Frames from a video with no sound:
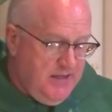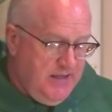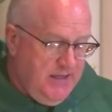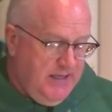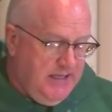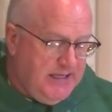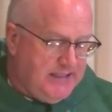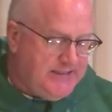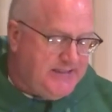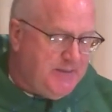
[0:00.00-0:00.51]

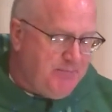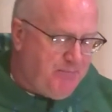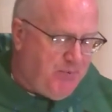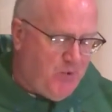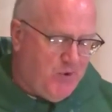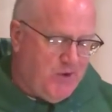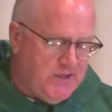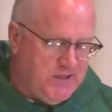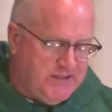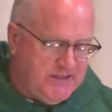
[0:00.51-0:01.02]
It's
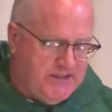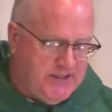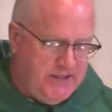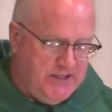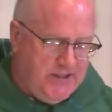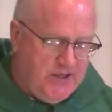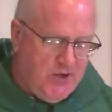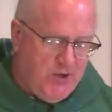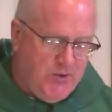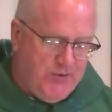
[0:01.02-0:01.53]
important to
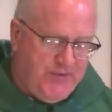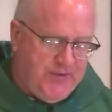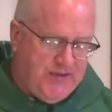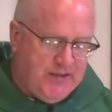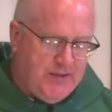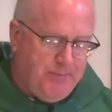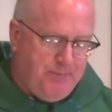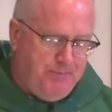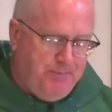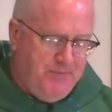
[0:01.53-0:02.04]
note
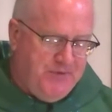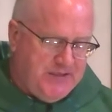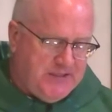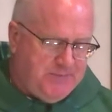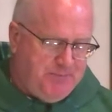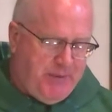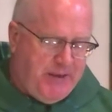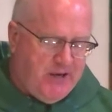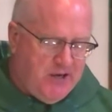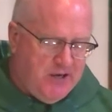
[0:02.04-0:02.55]
that this
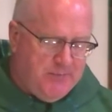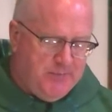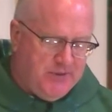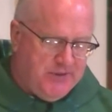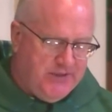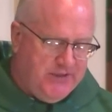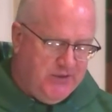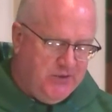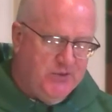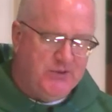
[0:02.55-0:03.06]

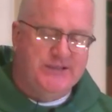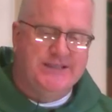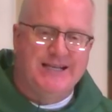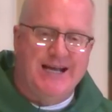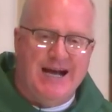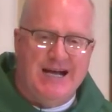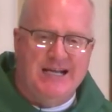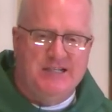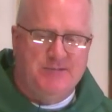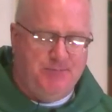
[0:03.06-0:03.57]
parable in Luke's
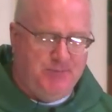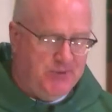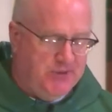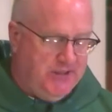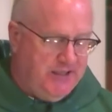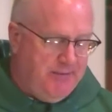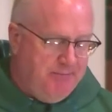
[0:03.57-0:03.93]
gospel